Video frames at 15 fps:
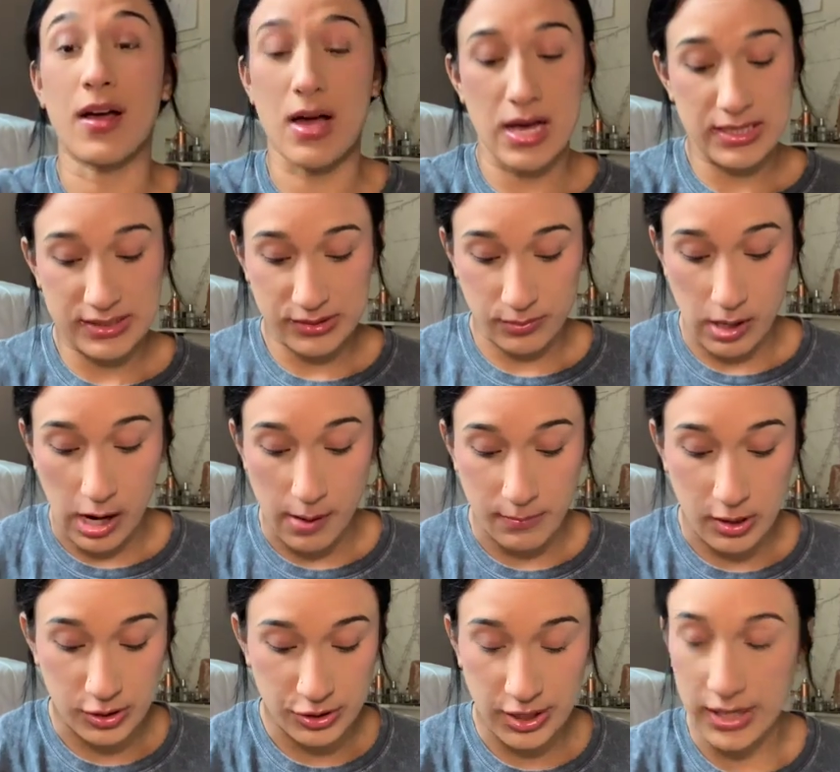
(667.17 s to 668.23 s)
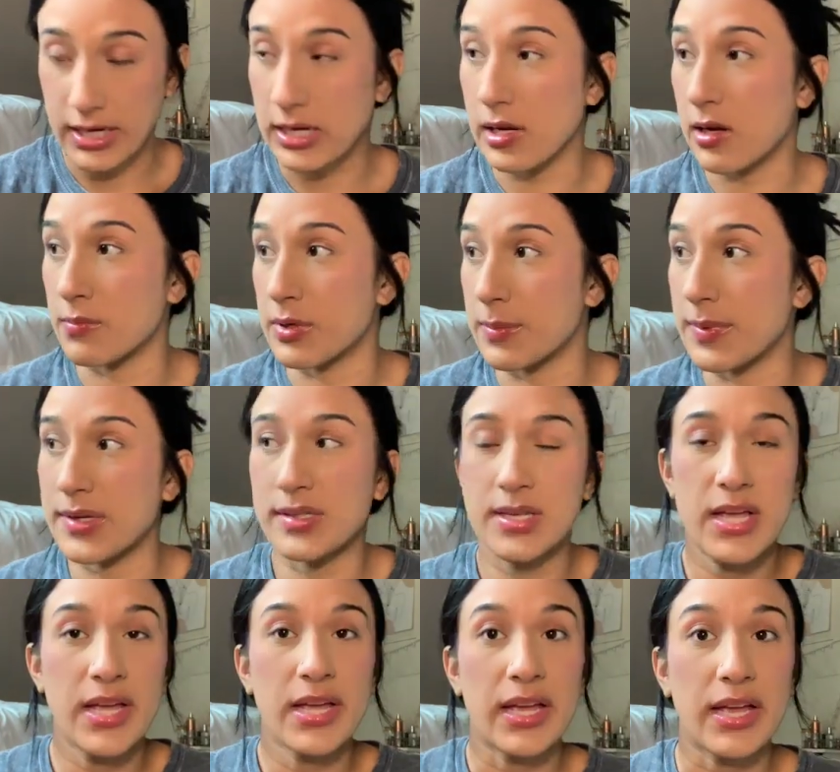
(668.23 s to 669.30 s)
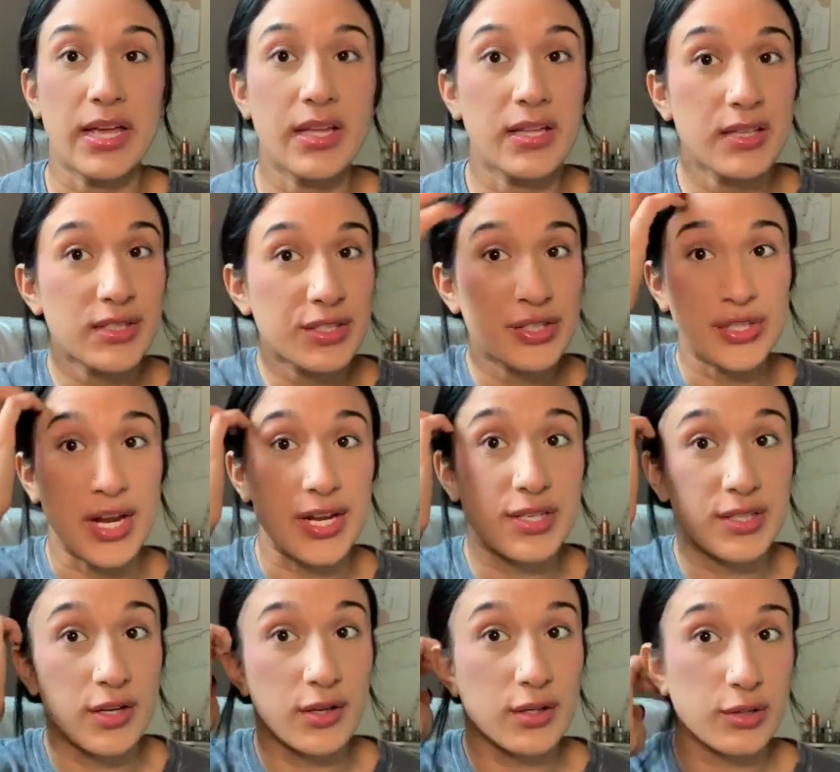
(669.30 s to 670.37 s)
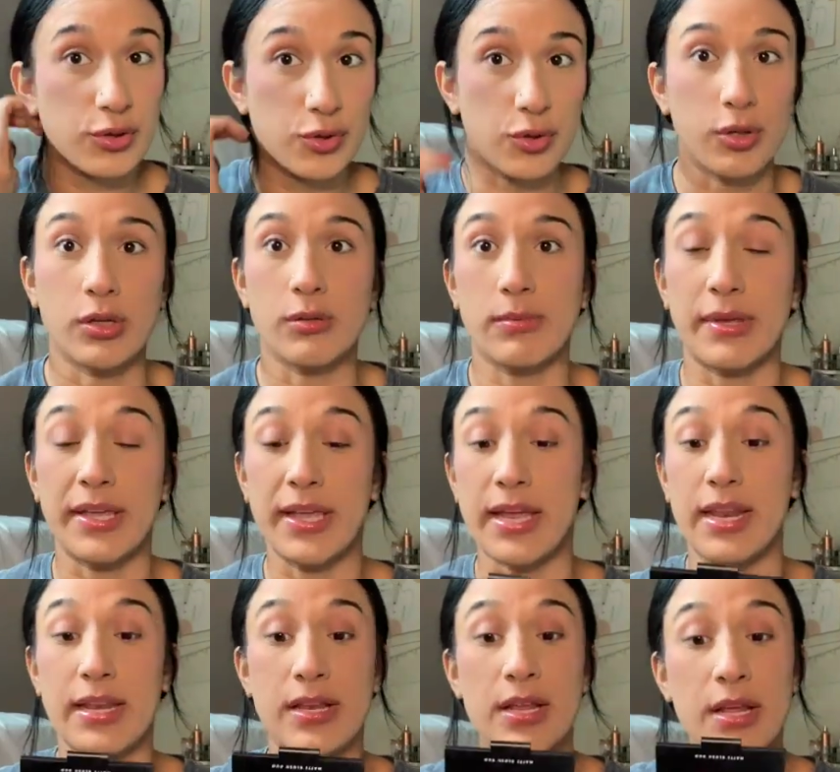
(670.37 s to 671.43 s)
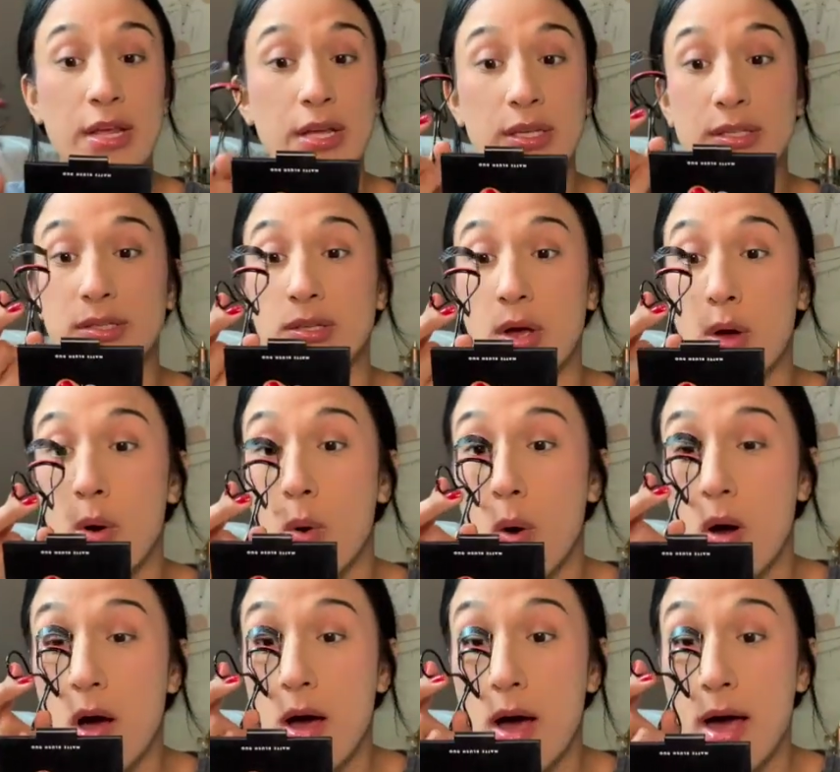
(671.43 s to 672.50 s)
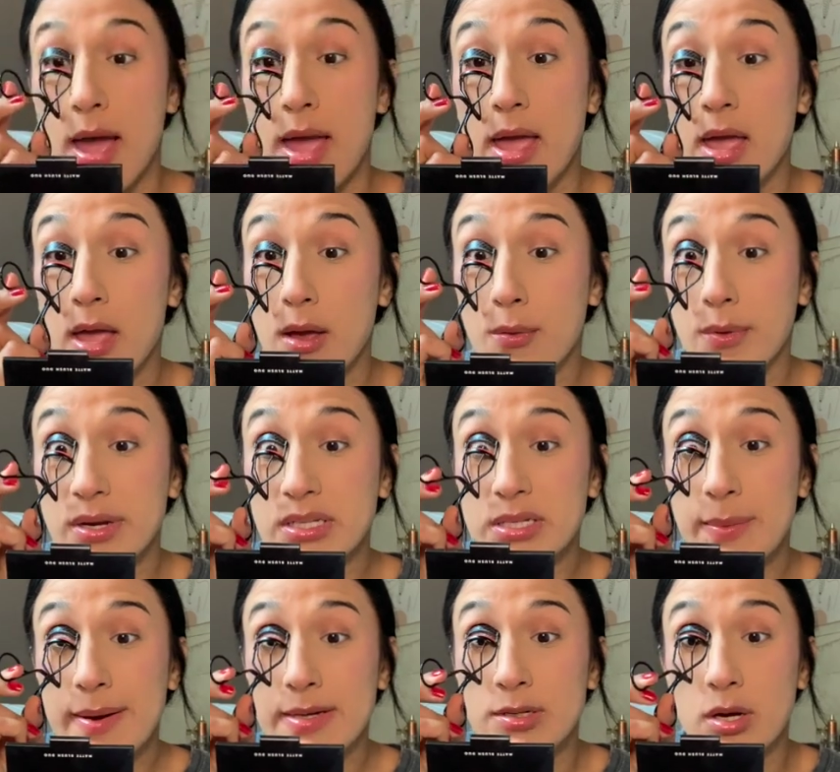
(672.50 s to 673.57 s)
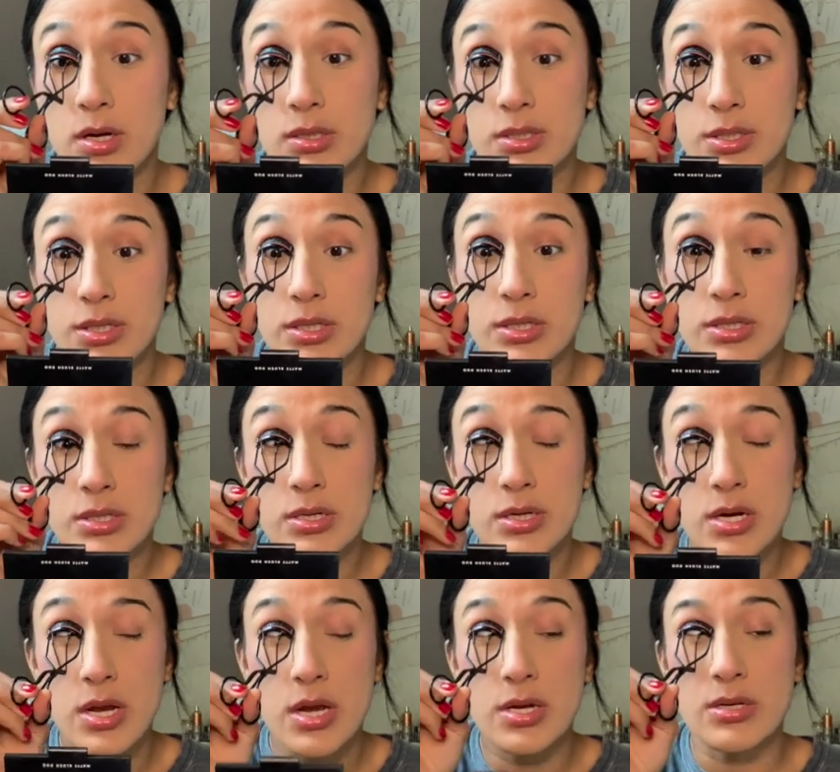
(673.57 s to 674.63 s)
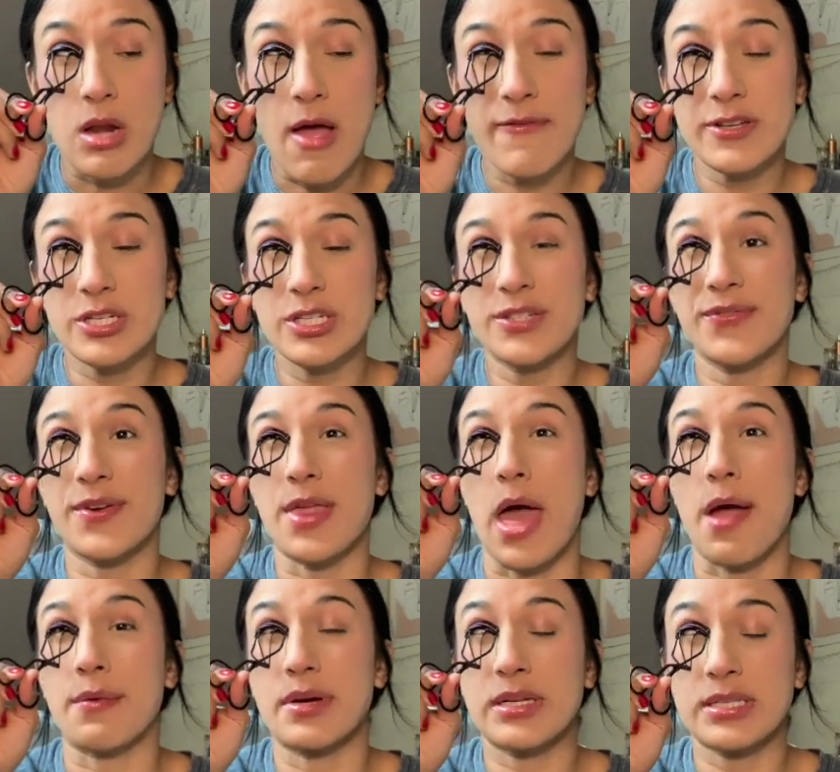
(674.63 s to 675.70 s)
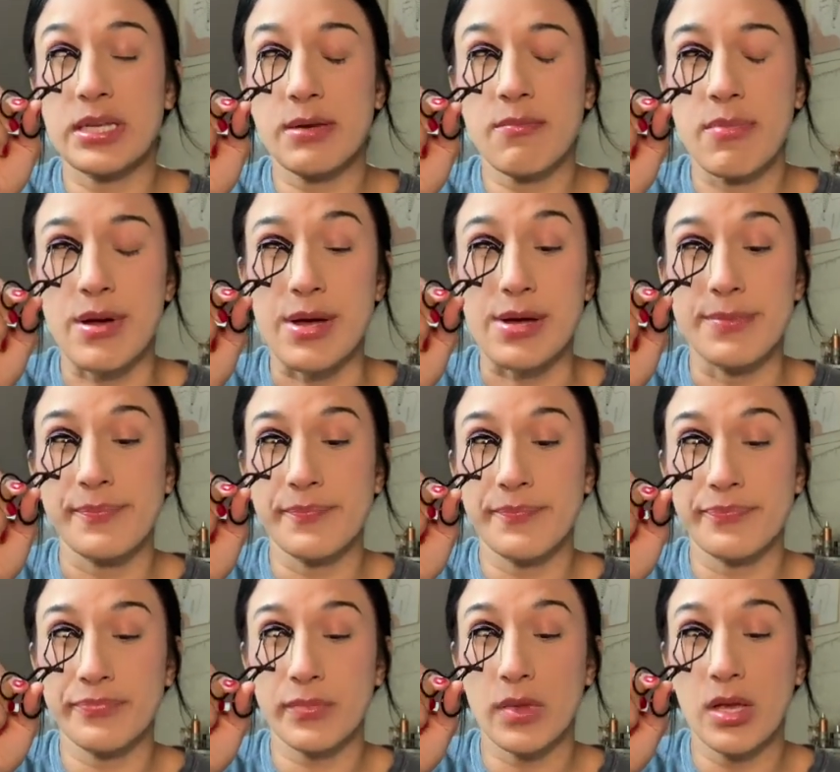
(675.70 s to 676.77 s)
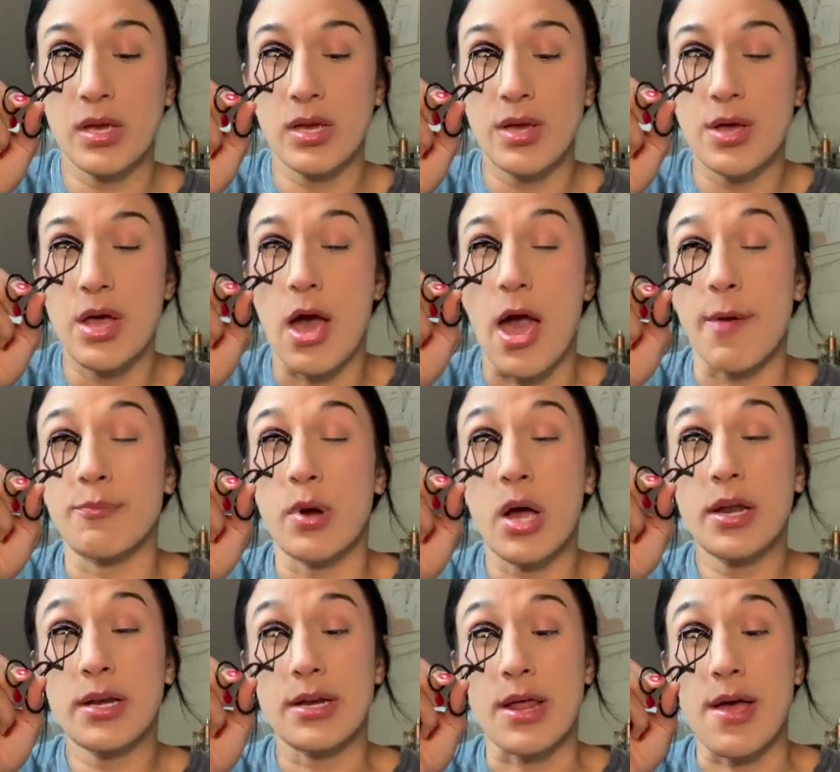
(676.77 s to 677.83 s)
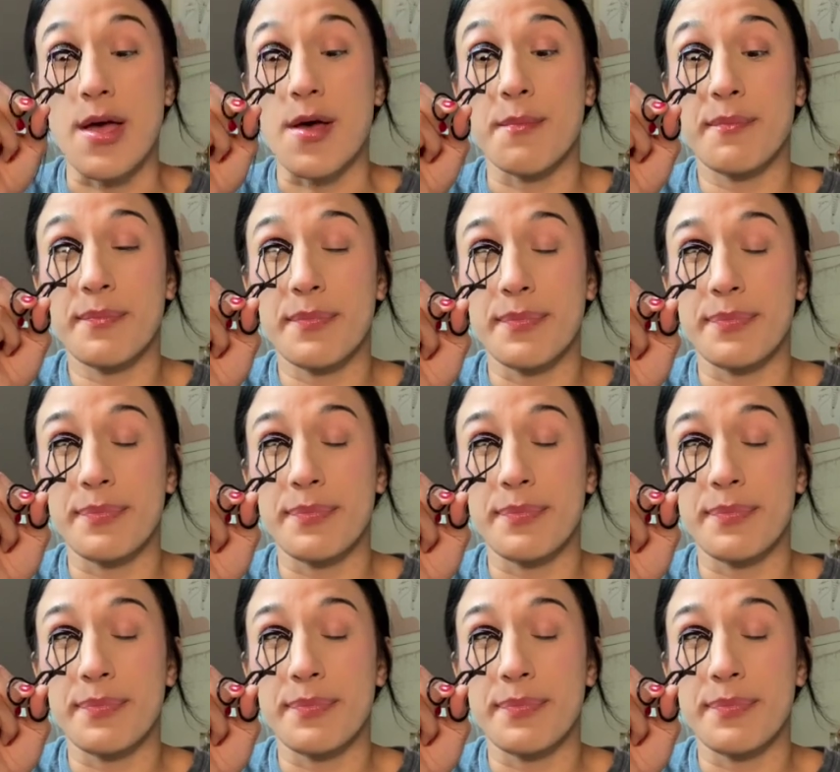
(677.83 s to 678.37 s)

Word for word: I swear I'm not shaking it on purpose. It shakes uncontrollably. And so I went to my doctor, not just for that reason, but I brought it up